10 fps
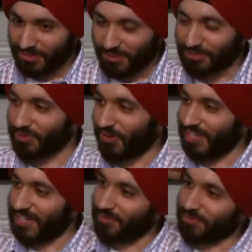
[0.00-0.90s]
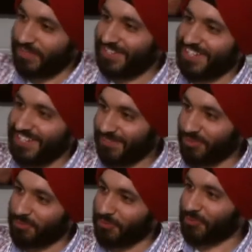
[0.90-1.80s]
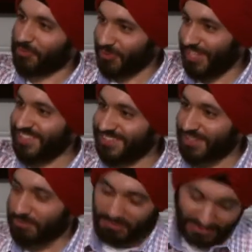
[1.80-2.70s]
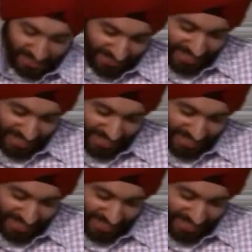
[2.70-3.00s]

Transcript: of the song, and he was supposed to do this, but with his